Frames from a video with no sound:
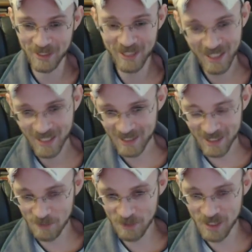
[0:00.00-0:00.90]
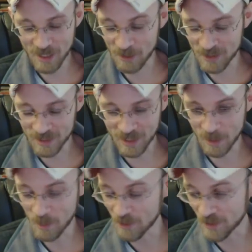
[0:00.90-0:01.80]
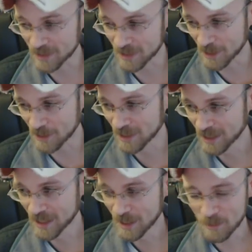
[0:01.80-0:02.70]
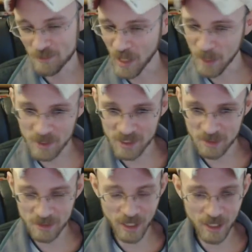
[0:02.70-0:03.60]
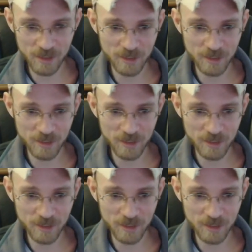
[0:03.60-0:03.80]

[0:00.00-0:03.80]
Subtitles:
you never know in this kind of movie. So maybe she died,